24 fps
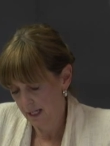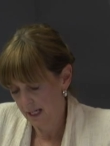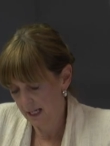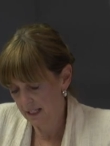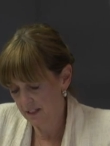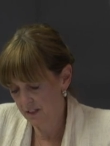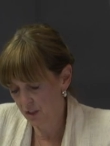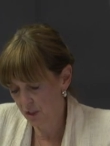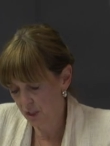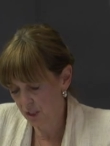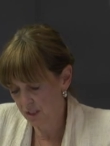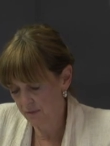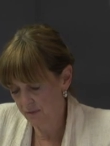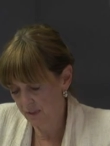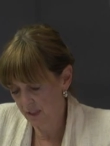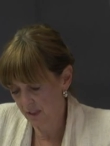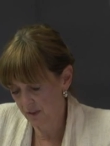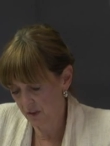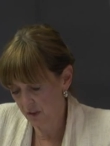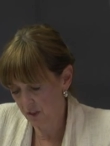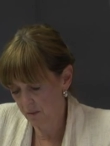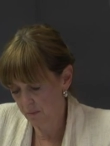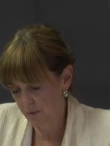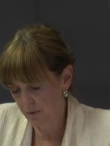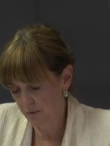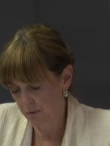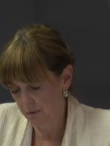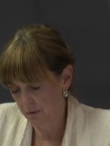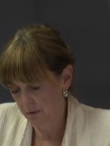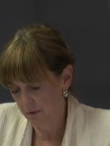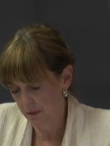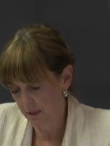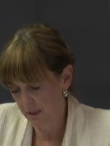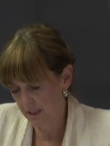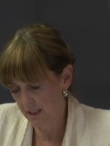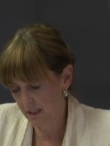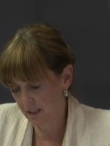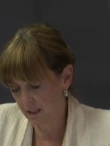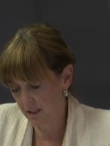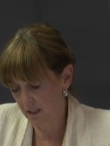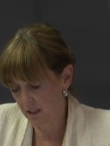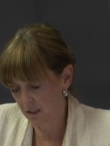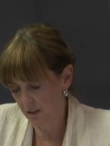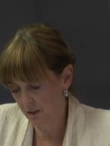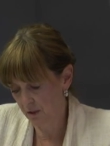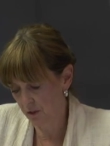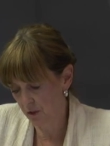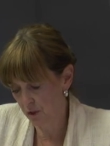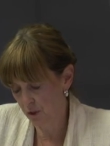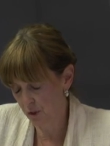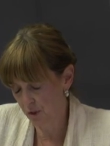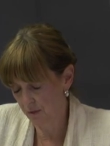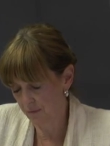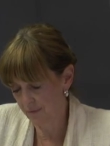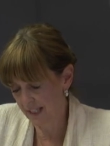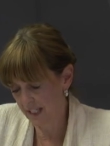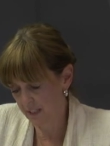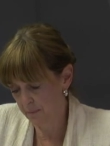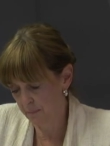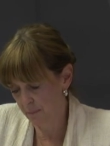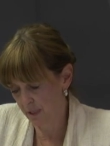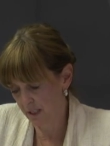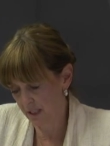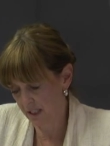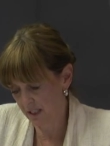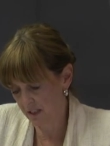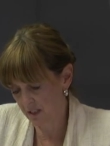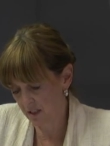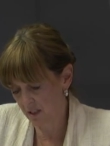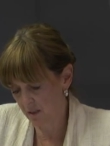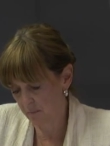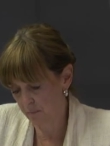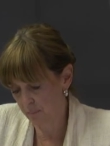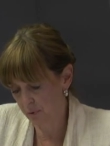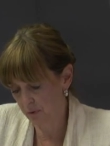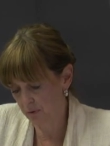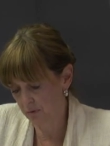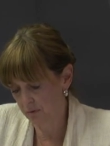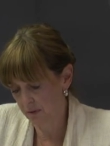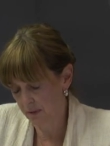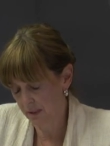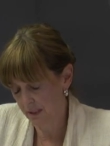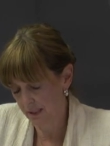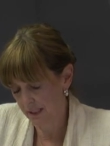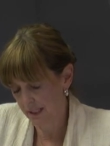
As the Chief Constable, Nick Gargan should have led by example